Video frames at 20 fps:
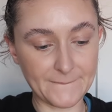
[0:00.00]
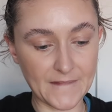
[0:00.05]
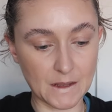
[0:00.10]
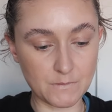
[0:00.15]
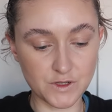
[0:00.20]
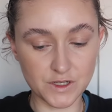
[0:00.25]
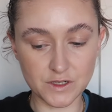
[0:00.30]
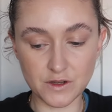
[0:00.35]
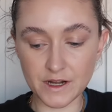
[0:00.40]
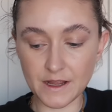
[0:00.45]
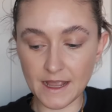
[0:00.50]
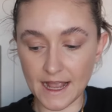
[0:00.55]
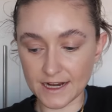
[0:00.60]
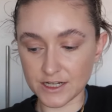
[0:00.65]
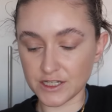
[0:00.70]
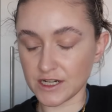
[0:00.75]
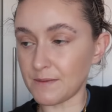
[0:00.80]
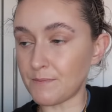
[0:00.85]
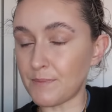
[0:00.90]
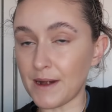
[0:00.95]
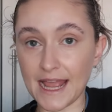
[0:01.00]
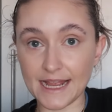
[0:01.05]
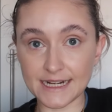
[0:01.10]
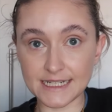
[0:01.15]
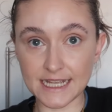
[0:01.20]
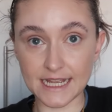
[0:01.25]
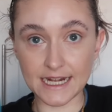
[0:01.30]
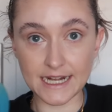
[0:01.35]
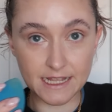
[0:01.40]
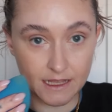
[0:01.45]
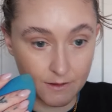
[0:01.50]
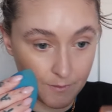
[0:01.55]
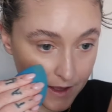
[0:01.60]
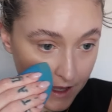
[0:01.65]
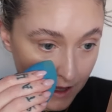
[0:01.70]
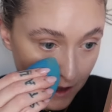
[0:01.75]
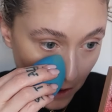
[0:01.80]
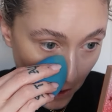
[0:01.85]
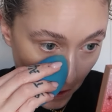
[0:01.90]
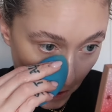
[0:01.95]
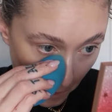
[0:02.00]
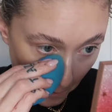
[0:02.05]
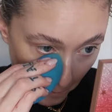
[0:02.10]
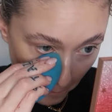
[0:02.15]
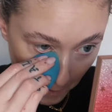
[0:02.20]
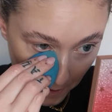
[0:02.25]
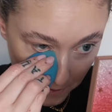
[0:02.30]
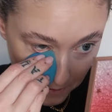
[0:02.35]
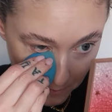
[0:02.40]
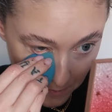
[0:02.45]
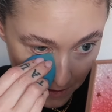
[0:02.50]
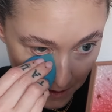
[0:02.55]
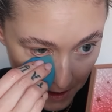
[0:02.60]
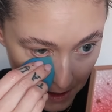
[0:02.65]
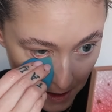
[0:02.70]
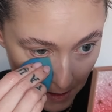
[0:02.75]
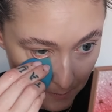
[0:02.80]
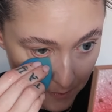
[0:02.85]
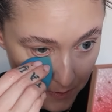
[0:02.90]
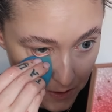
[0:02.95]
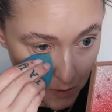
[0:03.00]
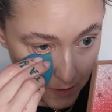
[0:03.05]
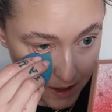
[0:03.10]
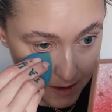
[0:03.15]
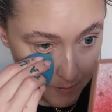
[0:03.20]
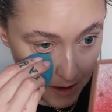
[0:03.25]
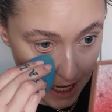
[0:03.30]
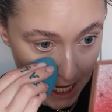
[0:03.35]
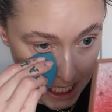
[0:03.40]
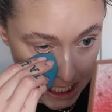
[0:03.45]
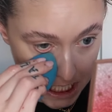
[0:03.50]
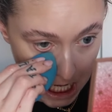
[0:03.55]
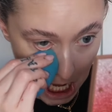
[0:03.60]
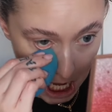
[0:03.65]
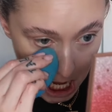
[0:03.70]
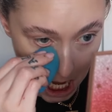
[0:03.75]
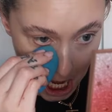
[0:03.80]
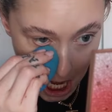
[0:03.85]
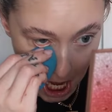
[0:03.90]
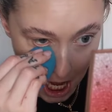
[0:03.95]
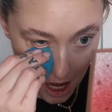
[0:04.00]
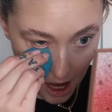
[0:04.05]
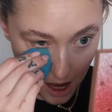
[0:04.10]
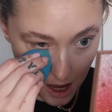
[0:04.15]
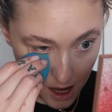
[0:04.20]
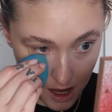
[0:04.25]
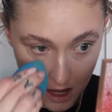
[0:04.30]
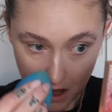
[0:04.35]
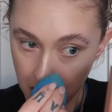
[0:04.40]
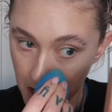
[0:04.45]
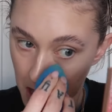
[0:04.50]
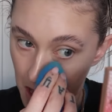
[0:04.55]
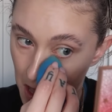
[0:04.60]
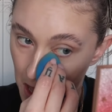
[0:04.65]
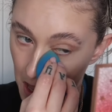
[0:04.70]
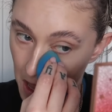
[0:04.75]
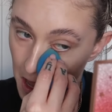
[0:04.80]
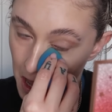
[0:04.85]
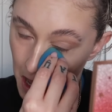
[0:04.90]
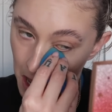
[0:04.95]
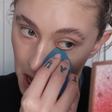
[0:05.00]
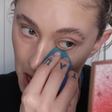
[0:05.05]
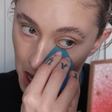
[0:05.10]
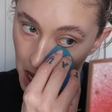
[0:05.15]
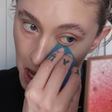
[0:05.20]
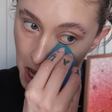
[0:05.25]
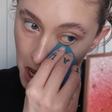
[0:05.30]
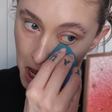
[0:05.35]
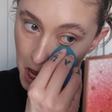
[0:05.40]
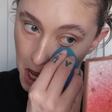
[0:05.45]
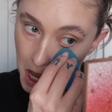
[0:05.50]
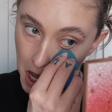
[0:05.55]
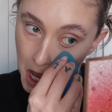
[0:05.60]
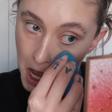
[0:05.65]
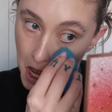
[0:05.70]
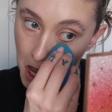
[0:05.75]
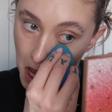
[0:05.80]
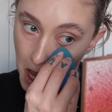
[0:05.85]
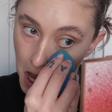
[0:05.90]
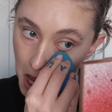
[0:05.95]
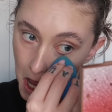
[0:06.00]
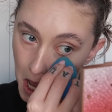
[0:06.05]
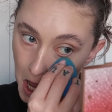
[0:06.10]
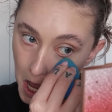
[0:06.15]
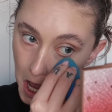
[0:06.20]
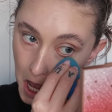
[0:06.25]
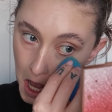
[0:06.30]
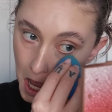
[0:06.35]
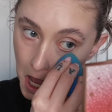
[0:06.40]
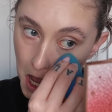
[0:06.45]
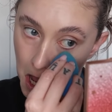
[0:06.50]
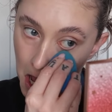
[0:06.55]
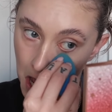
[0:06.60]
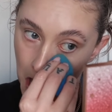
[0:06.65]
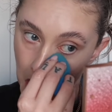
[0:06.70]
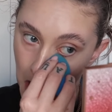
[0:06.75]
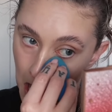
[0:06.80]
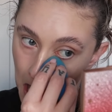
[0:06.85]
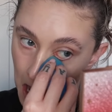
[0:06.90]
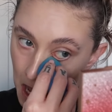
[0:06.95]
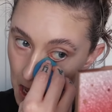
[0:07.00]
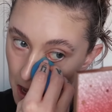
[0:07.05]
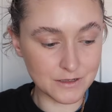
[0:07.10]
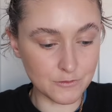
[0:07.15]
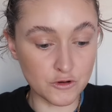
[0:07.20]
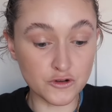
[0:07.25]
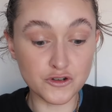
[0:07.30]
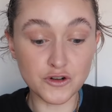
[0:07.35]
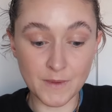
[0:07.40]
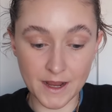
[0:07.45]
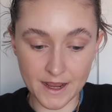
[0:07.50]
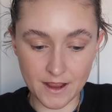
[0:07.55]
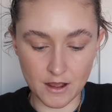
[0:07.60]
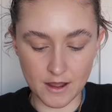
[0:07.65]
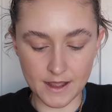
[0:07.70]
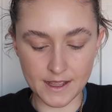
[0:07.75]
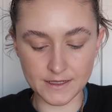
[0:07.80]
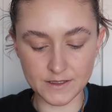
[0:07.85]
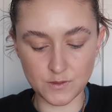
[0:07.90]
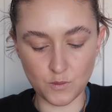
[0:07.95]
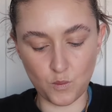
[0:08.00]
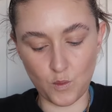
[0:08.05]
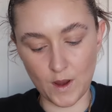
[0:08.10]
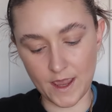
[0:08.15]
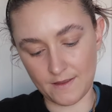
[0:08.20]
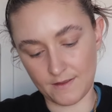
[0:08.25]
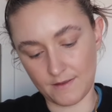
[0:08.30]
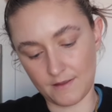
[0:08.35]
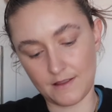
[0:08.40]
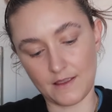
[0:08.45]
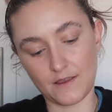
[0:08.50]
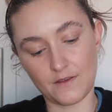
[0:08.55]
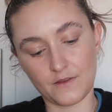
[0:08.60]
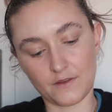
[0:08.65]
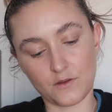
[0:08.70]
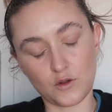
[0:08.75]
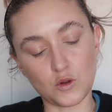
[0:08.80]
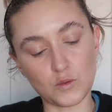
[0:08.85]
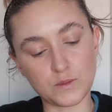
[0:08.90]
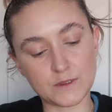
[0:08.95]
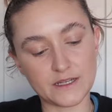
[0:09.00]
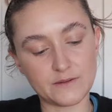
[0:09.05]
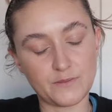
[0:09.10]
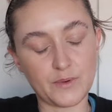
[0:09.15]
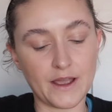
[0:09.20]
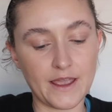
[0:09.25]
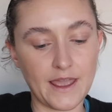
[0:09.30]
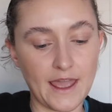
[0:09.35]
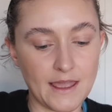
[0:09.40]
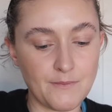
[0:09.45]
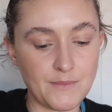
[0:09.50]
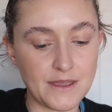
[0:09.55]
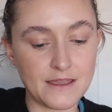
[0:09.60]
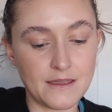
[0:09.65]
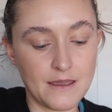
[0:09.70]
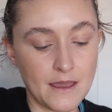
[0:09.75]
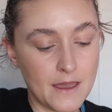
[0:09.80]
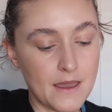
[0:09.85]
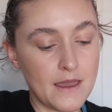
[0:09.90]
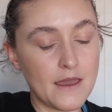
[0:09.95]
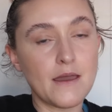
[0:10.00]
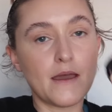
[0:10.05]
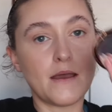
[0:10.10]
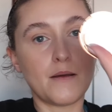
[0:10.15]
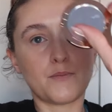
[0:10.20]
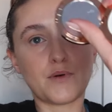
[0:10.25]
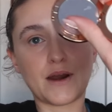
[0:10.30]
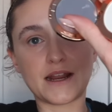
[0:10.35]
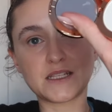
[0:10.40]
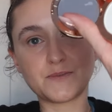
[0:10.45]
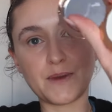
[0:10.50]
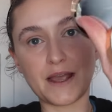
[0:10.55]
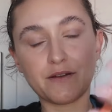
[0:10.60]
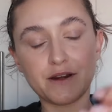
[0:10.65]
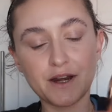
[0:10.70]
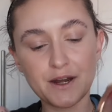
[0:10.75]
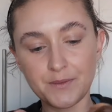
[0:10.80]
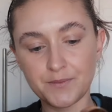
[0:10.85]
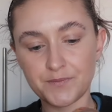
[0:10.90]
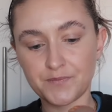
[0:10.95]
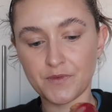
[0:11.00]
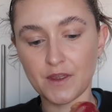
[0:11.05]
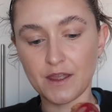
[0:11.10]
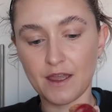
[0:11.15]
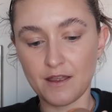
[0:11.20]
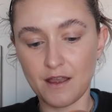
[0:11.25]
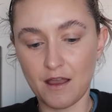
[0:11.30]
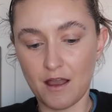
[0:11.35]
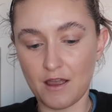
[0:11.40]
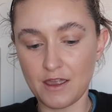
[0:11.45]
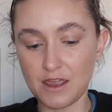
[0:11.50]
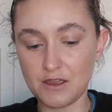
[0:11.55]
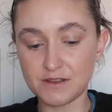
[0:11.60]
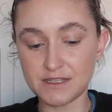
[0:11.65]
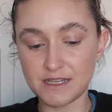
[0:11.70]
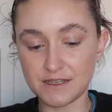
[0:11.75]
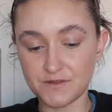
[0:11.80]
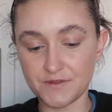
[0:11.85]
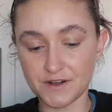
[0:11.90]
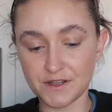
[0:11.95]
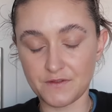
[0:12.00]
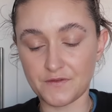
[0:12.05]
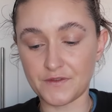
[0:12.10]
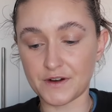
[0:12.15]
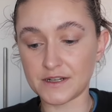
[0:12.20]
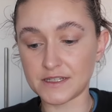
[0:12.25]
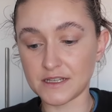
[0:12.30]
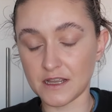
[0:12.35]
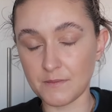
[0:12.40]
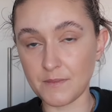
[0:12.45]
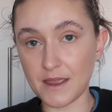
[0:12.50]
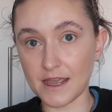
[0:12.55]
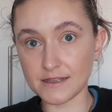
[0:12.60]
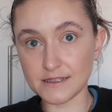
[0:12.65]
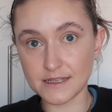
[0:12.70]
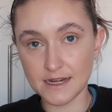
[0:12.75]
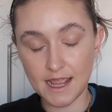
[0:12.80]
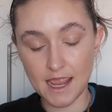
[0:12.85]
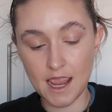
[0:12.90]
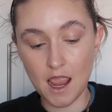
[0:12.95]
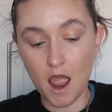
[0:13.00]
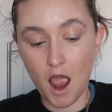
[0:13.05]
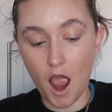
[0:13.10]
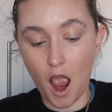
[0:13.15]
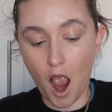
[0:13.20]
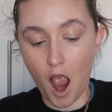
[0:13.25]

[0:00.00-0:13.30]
I'm just gonna actually blend it a little bit with my beauty blender. Okay, and then I also, I'm gonna set it under my eyes with this Sculpted by Amy press powder. I used this for the first time yesterday.